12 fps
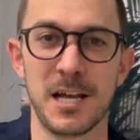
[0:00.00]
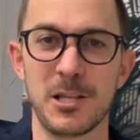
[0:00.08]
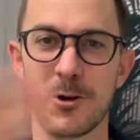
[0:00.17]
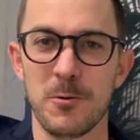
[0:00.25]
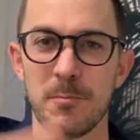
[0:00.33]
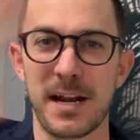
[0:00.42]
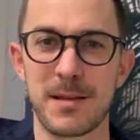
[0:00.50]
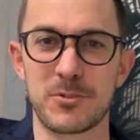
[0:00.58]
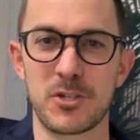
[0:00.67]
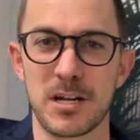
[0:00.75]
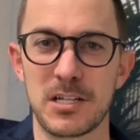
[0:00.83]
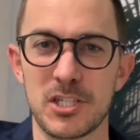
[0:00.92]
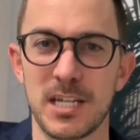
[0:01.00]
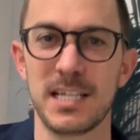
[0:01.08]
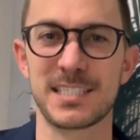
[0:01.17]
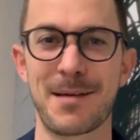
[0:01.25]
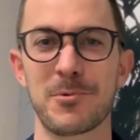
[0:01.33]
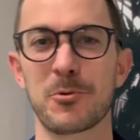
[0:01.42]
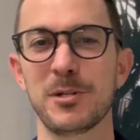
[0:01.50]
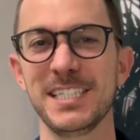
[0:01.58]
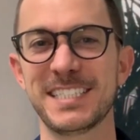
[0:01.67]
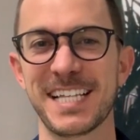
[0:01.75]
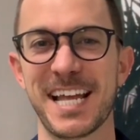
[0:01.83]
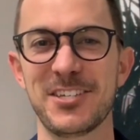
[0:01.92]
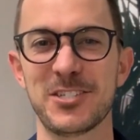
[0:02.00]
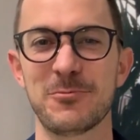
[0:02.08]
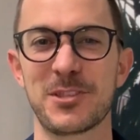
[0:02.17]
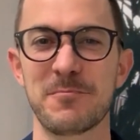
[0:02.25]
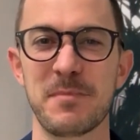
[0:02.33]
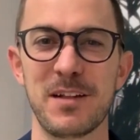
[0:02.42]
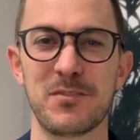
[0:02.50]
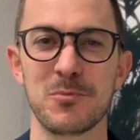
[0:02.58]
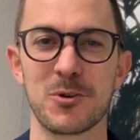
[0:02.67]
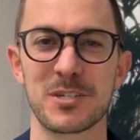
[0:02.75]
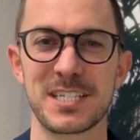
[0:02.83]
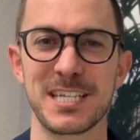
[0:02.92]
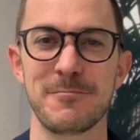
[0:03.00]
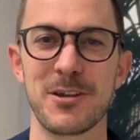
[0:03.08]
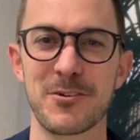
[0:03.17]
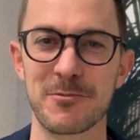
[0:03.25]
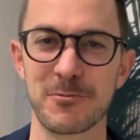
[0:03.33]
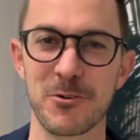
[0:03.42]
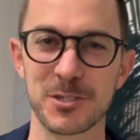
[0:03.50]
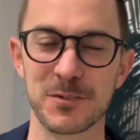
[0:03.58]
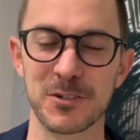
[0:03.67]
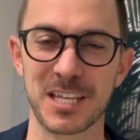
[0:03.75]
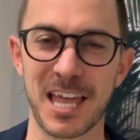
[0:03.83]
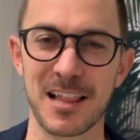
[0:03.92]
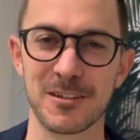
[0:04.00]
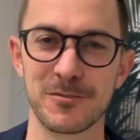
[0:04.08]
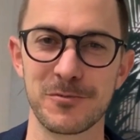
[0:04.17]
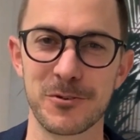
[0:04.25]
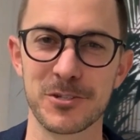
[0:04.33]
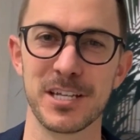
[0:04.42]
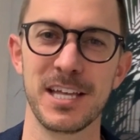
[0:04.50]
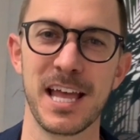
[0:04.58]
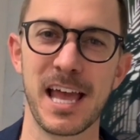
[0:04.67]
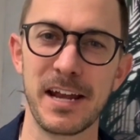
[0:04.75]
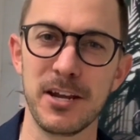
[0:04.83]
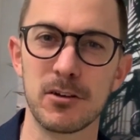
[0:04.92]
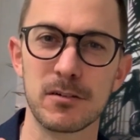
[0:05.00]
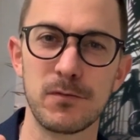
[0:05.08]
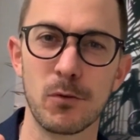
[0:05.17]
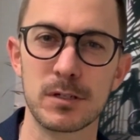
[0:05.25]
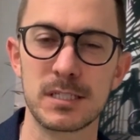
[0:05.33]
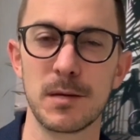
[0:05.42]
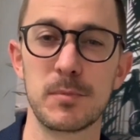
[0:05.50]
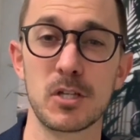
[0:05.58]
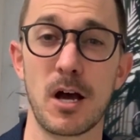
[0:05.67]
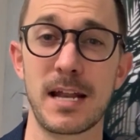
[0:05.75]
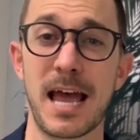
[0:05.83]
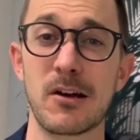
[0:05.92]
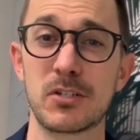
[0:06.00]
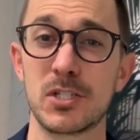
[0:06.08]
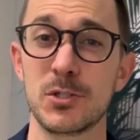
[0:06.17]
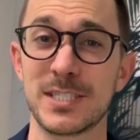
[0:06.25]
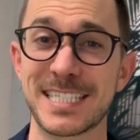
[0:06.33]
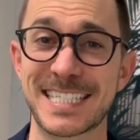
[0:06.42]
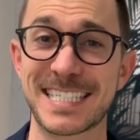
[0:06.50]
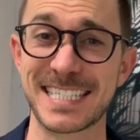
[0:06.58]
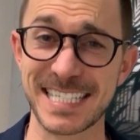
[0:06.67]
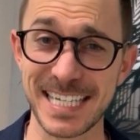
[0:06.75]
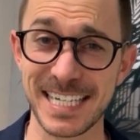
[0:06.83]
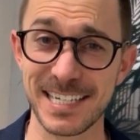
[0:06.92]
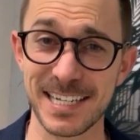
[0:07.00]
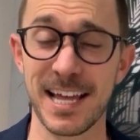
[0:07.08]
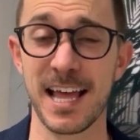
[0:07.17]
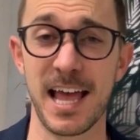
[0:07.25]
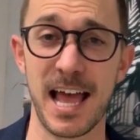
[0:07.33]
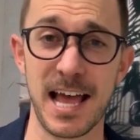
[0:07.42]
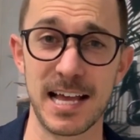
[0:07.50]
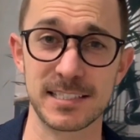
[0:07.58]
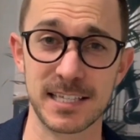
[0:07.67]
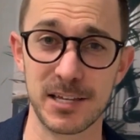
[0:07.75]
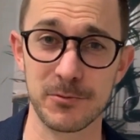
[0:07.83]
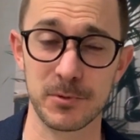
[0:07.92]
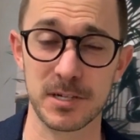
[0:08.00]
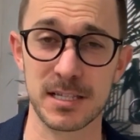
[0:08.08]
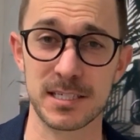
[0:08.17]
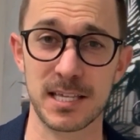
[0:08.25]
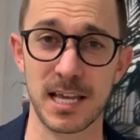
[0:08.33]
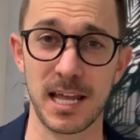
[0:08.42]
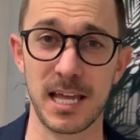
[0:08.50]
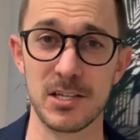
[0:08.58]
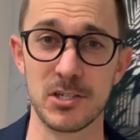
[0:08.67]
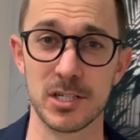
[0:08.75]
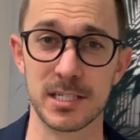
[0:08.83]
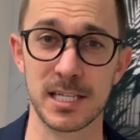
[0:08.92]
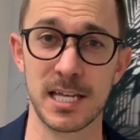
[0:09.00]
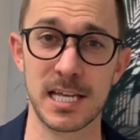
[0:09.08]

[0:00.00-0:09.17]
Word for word: Hello, my name is Johnny Jennings. I'm a real estate agent with the Made for More team here in Roseville, California. And here are four tips on how to succeed as a real estate agent.